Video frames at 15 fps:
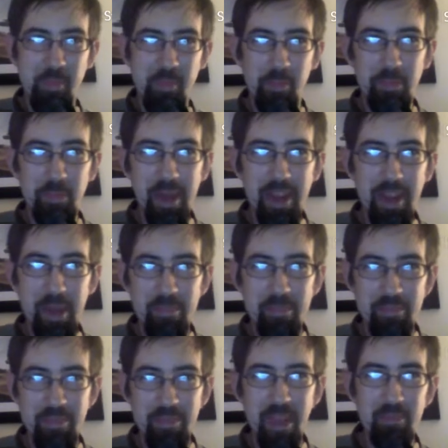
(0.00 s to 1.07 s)
But
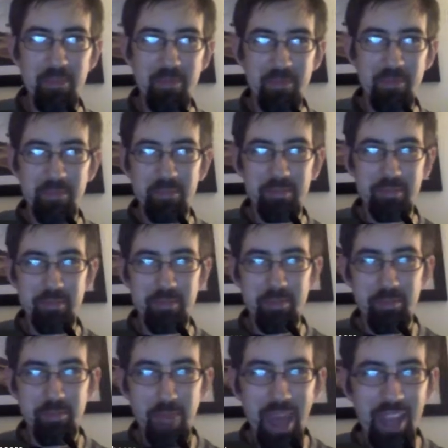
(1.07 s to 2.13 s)
yeah,
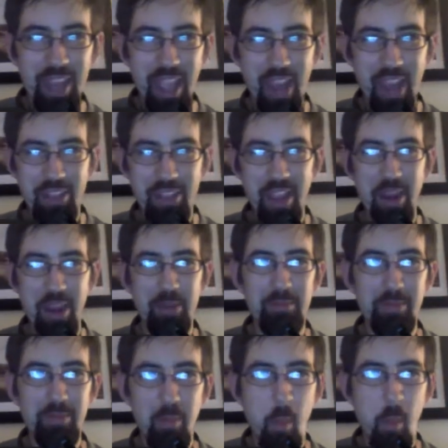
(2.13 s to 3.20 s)
BADAKATHCARE.
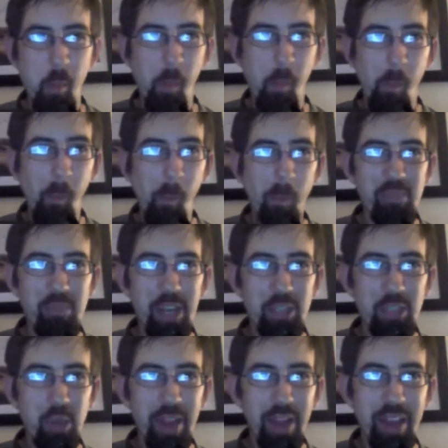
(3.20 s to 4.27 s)

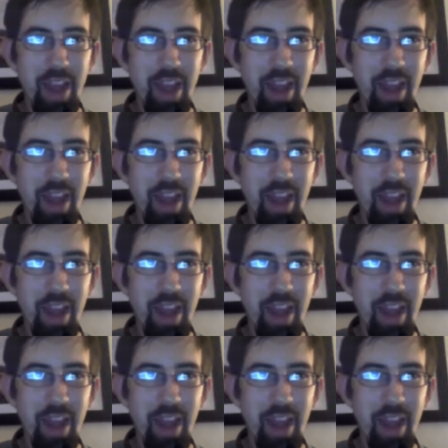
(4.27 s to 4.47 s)
That's what I got